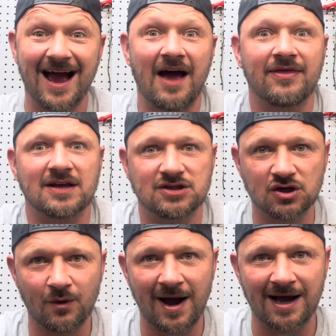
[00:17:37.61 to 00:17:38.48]
and they
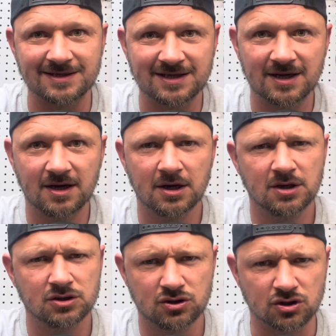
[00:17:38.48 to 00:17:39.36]
do add
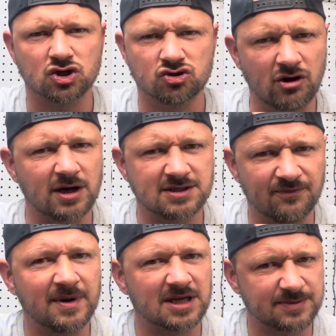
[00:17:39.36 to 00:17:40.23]
to the stress
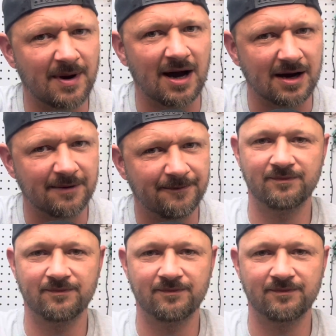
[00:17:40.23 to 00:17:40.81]
of being a spark.